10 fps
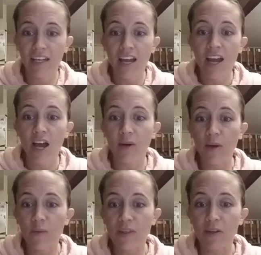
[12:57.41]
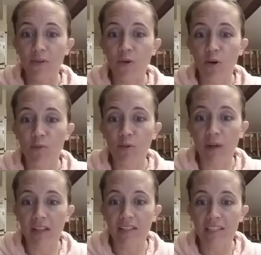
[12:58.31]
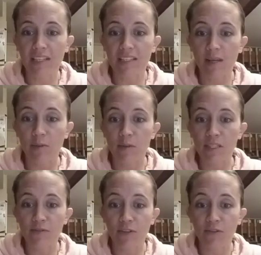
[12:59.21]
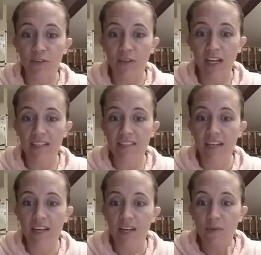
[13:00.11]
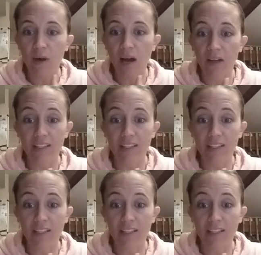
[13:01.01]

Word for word: I went without the hormone balancing supplements for a few days Wow, that's a